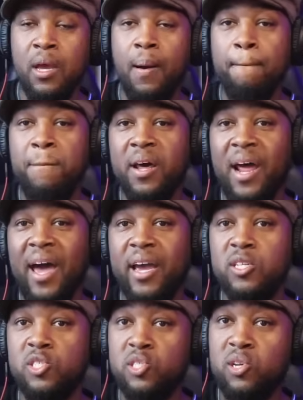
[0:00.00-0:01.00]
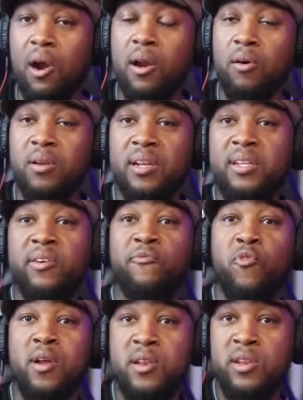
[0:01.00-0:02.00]
but I could start on a
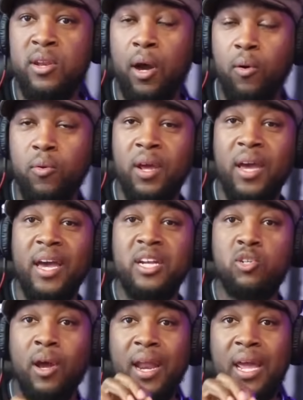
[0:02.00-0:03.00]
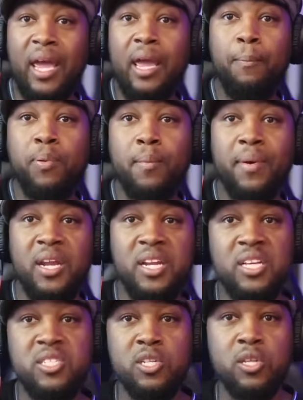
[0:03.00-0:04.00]
different note and try to implement it
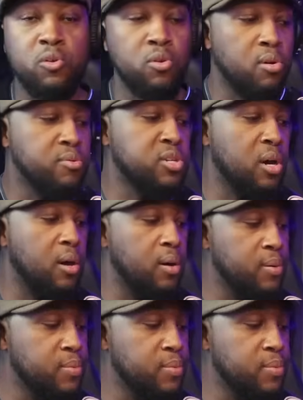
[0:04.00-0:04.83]
into the groove. So